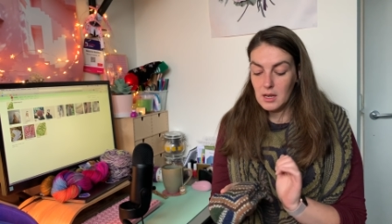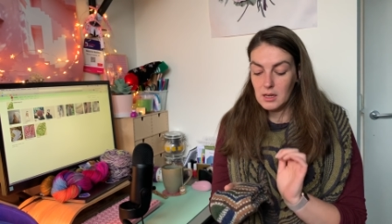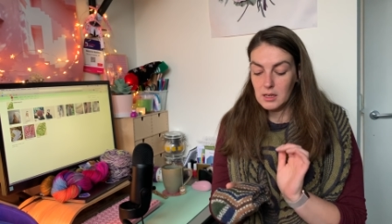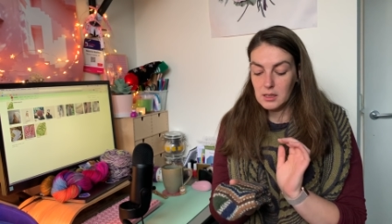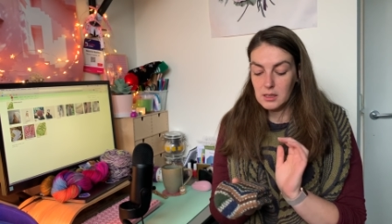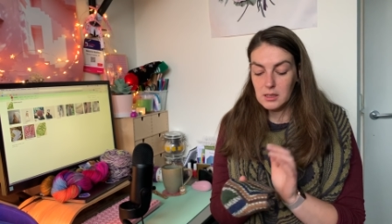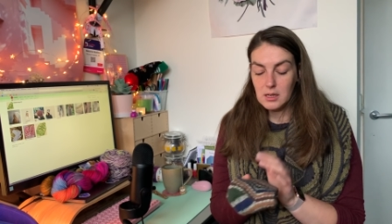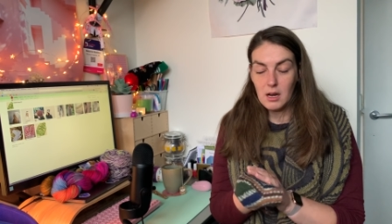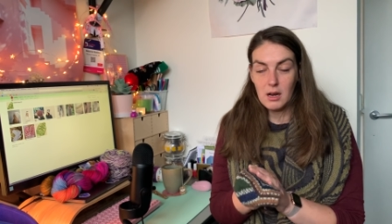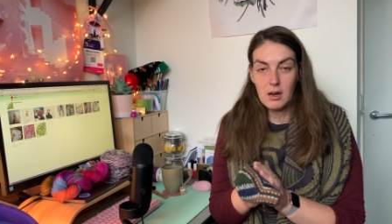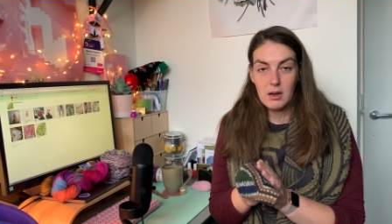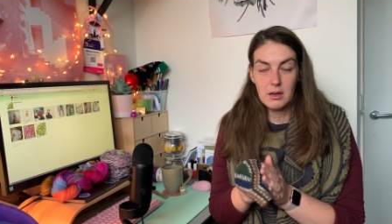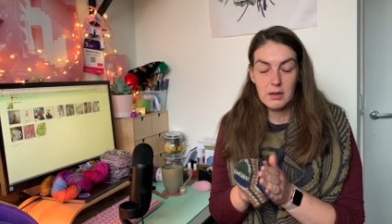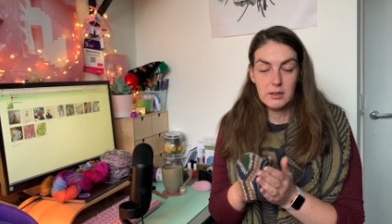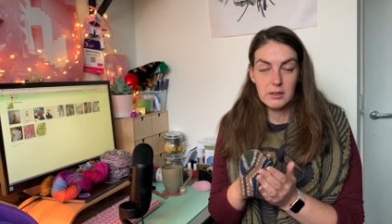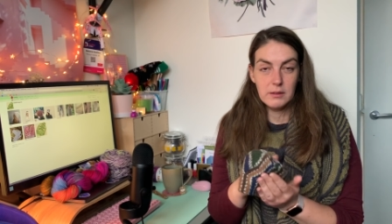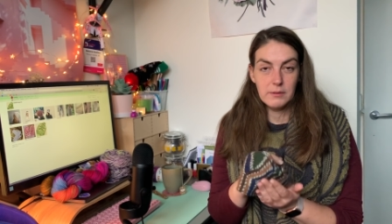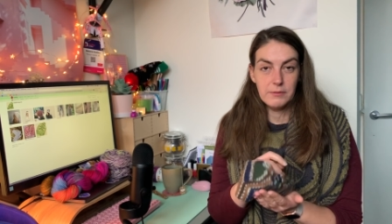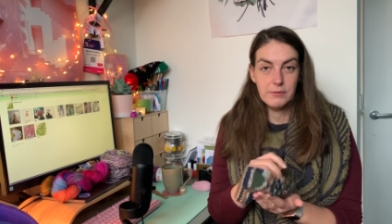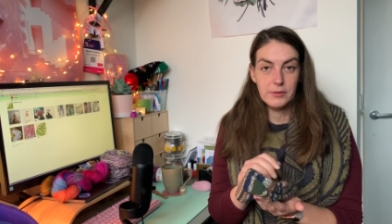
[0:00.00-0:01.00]

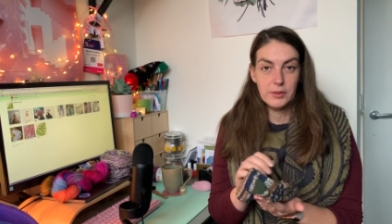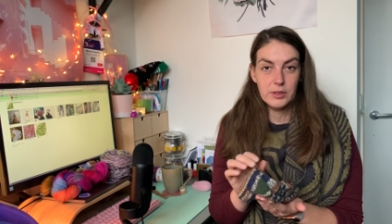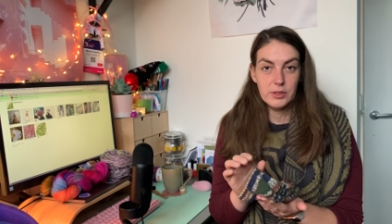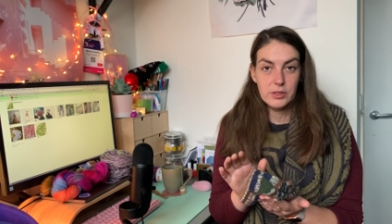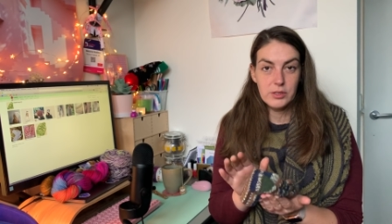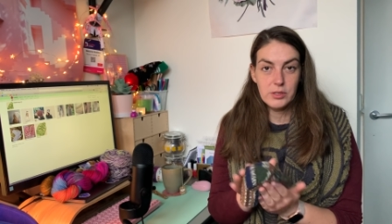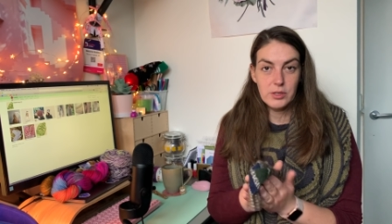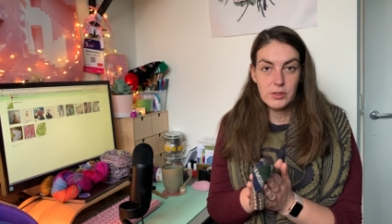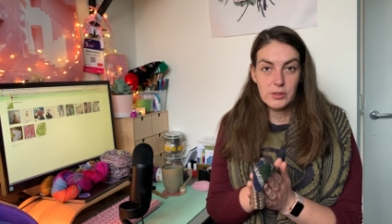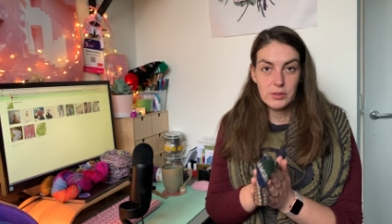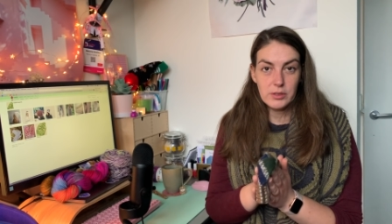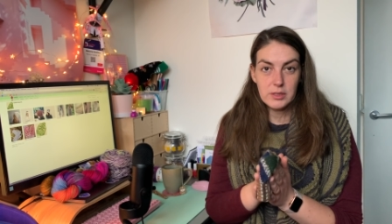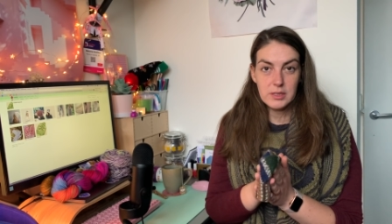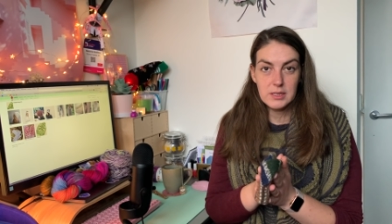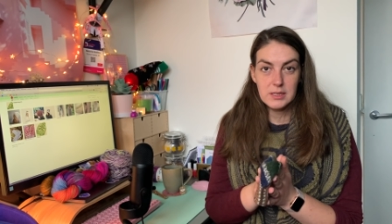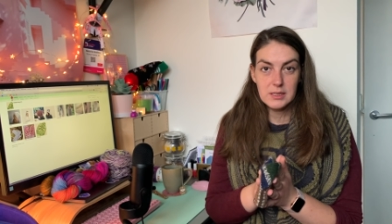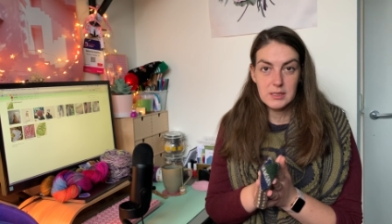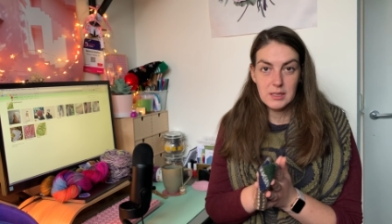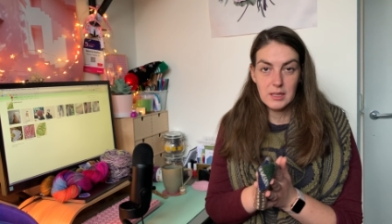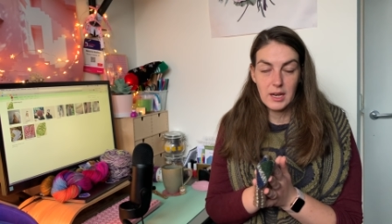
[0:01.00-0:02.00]
yarn for
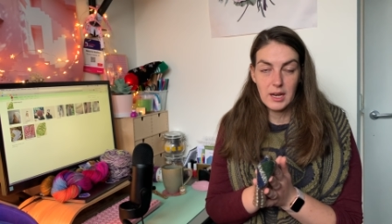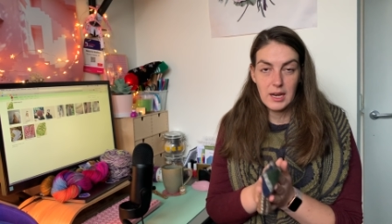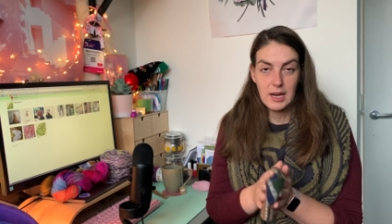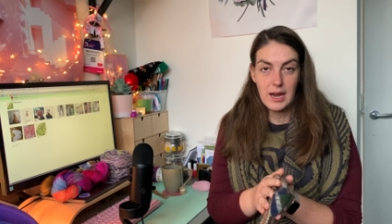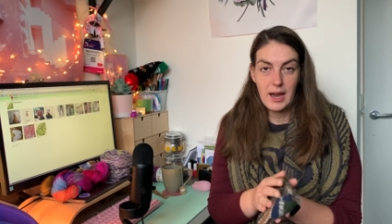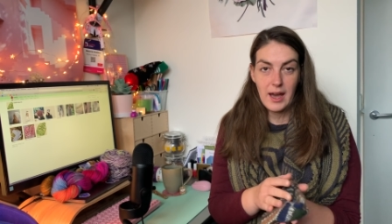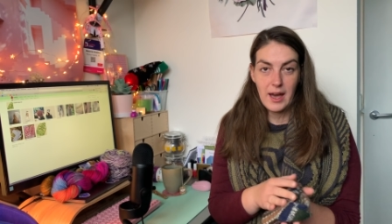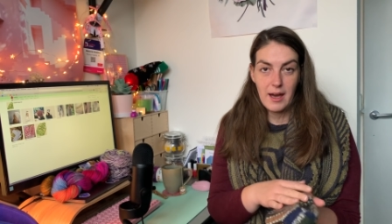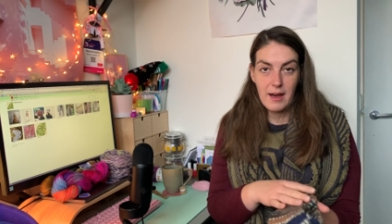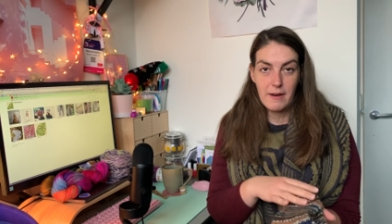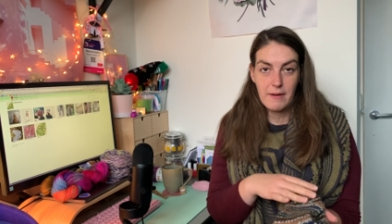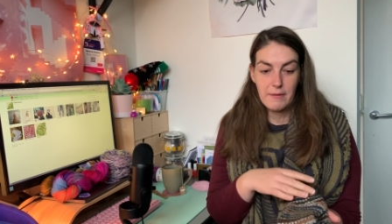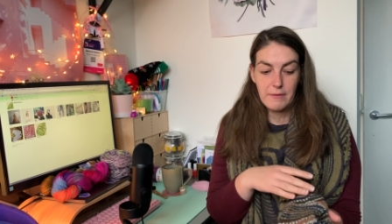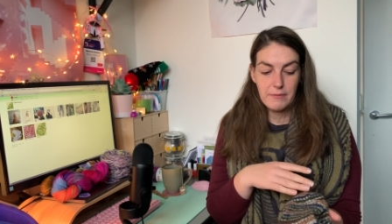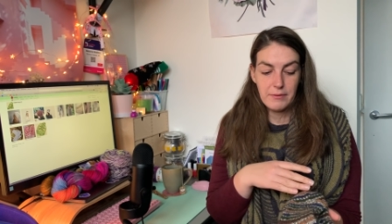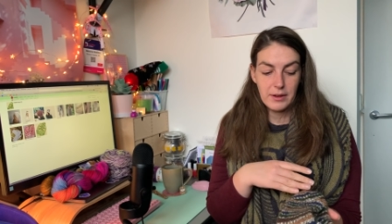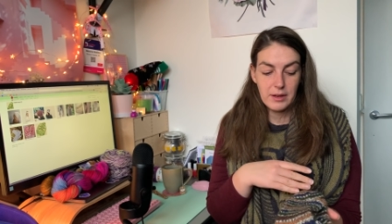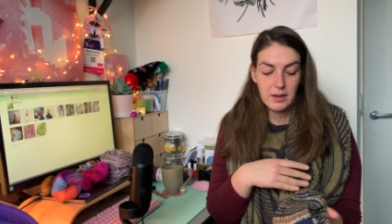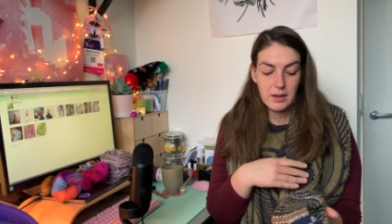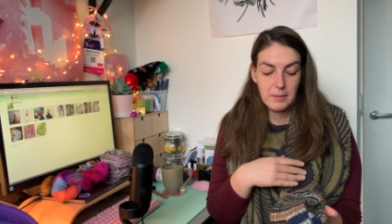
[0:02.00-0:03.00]
socks. They
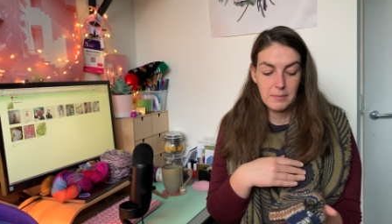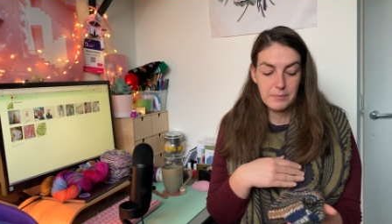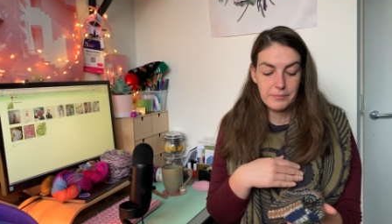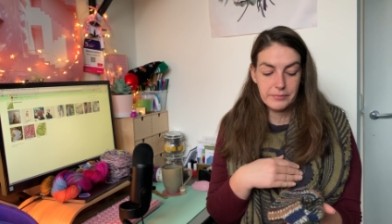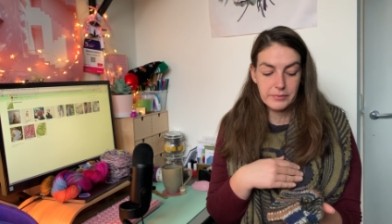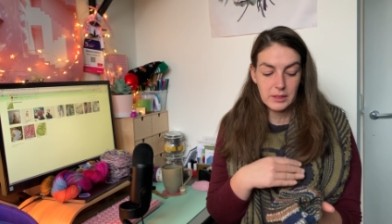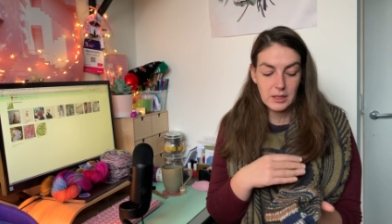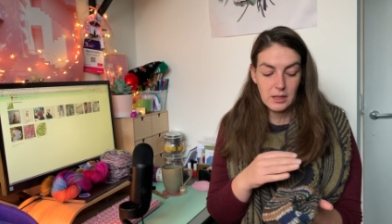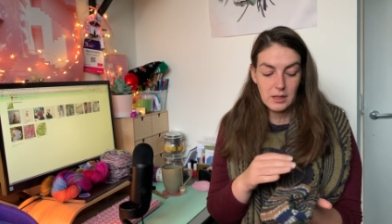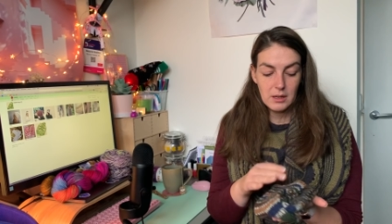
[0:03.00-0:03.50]
have, I